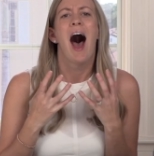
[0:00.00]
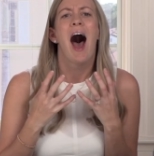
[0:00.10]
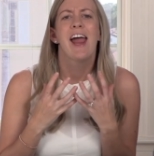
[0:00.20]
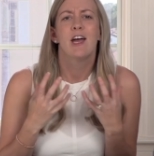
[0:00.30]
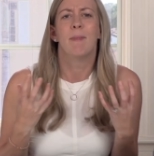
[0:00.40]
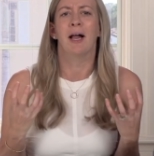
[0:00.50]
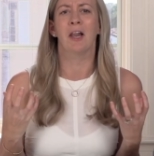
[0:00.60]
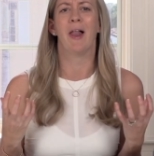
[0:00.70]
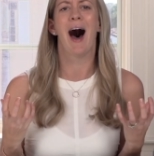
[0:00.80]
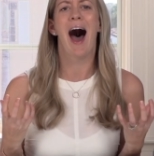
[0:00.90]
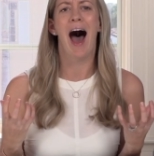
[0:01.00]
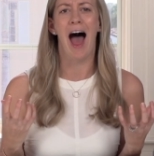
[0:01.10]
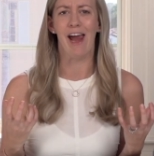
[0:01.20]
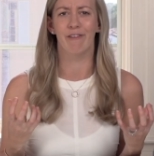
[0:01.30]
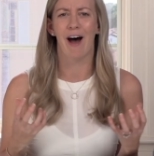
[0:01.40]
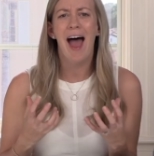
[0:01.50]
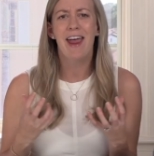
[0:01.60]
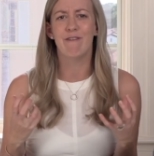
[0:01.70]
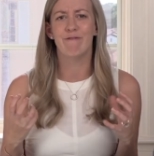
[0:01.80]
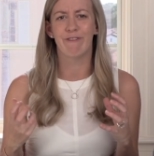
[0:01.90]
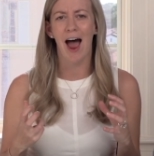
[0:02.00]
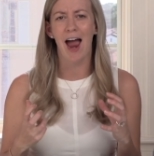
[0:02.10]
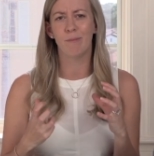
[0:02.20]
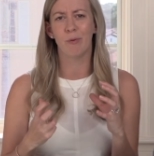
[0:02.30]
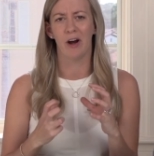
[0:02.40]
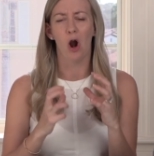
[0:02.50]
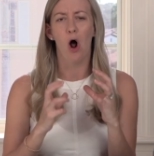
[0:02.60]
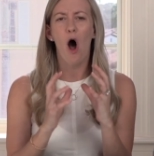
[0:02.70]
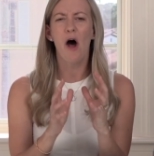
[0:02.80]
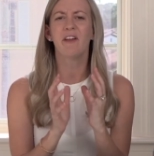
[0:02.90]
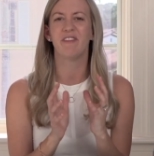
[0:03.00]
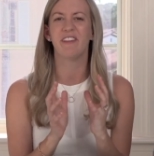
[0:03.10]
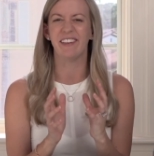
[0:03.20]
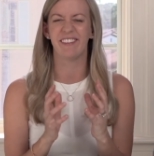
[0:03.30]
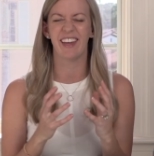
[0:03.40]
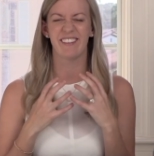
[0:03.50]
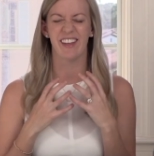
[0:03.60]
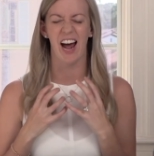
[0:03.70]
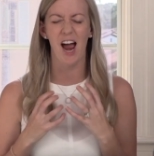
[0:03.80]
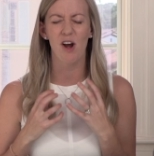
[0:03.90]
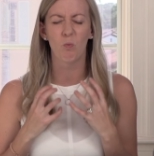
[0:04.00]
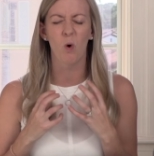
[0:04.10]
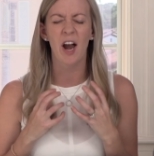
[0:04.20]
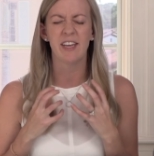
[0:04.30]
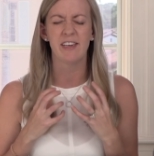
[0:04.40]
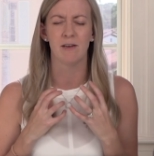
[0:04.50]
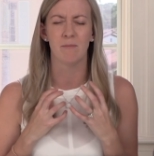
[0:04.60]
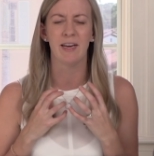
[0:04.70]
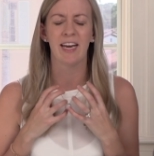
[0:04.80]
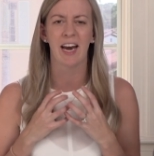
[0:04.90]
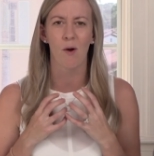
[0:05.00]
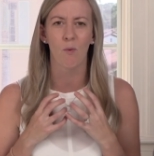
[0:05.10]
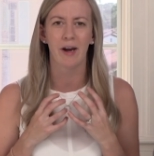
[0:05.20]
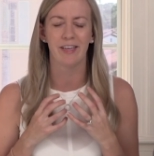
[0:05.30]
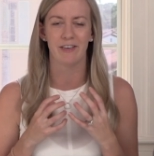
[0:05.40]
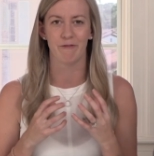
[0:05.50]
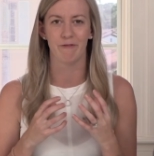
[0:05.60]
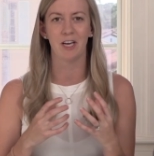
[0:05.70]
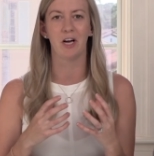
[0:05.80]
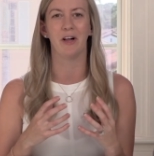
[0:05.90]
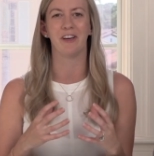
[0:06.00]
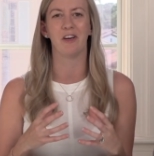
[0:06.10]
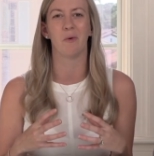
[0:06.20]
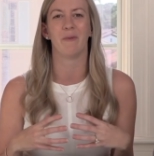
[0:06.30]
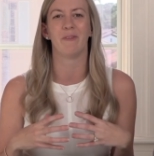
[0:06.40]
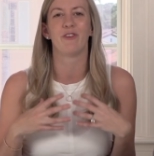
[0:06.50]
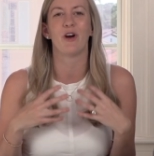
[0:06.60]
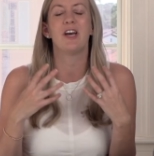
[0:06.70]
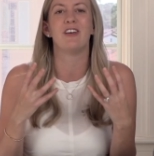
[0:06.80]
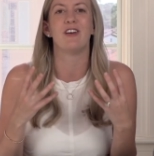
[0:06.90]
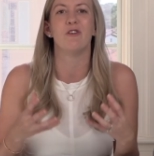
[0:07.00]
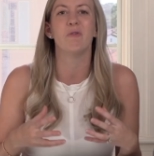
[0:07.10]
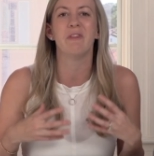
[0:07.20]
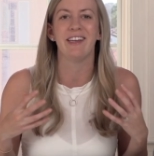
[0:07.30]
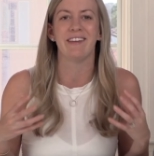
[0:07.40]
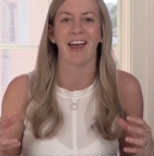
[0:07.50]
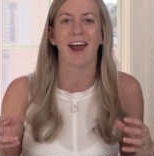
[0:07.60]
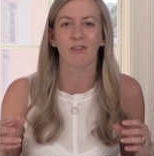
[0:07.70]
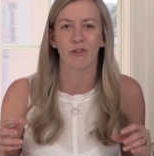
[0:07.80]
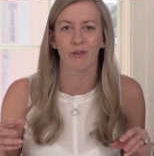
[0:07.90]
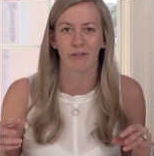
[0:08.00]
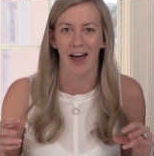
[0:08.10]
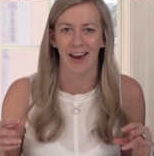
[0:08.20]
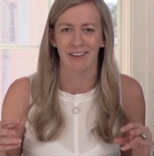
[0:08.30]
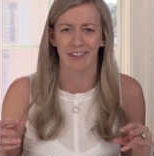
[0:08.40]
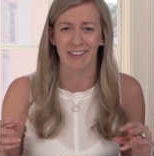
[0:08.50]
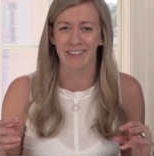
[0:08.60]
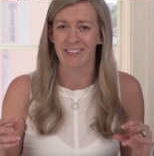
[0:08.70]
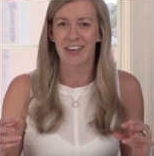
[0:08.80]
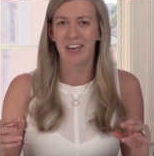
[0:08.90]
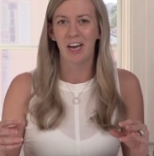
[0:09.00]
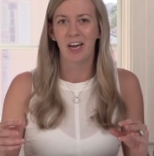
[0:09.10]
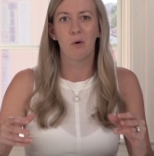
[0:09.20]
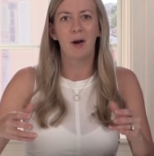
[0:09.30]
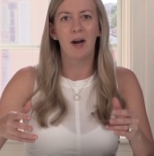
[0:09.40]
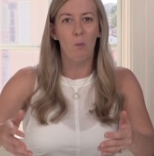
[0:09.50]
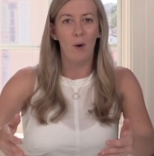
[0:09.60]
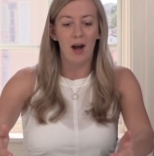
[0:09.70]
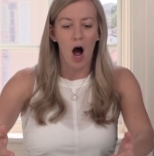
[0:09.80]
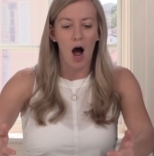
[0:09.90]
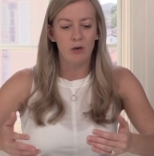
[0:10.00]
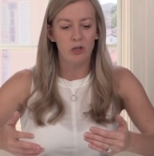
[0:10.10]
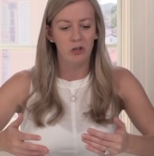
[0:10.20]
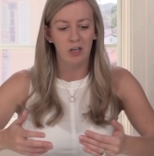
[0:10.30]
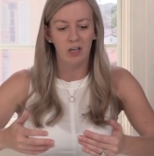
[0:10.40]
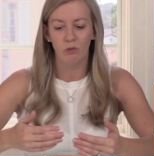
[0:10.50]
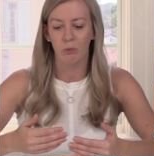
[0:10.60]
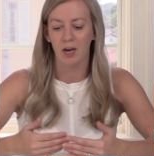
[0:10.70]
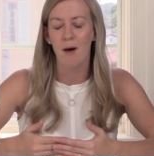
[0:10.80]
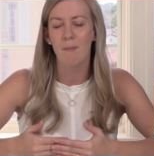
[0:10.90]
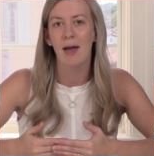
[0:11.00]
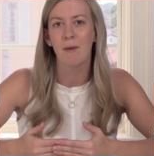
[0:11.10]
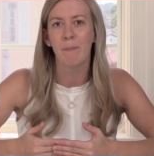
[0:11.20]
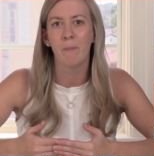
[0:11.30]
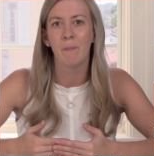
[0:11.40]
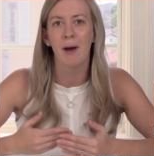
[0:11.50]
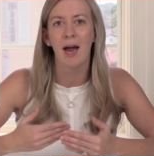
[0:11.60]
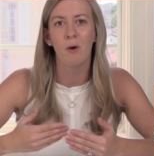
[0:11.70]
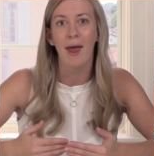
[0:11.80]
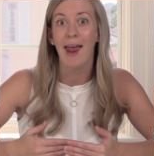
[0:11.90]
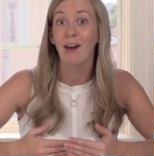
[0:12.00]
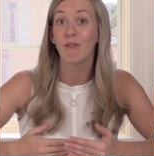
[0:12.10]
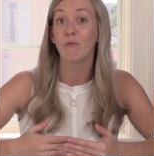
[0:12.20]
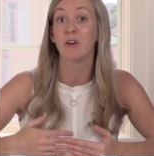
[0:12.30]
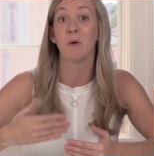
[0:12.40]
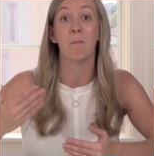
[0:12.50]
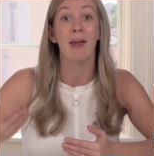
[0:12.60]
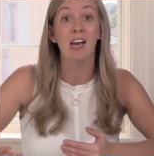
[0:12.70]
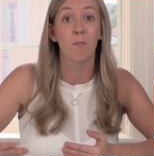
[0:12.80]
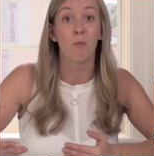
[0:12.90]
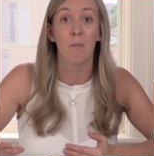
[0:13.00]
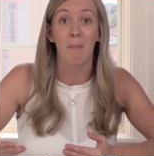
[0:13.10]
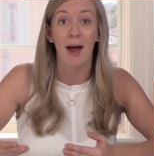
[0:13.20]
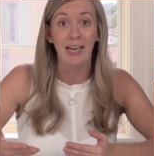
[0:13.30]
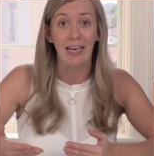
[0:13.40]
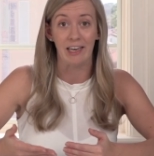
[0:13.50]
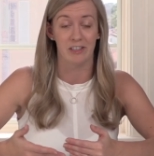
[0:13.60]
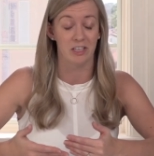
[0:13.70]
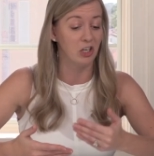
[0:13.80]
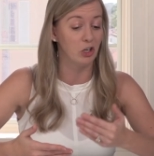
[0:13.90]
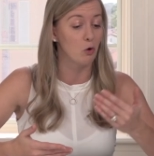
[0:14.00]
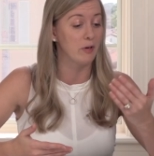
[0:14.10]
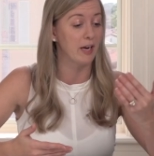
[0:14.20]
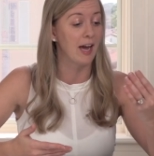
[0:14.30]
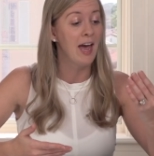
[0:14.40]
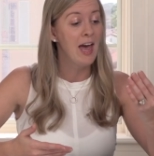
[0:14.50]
I am alive, I am vibrant, all of these things that I wanted to be and I wanted to feel, you know, starting to do these exercises. You know, when, when opportunities would come my my way to make more money, to you know, to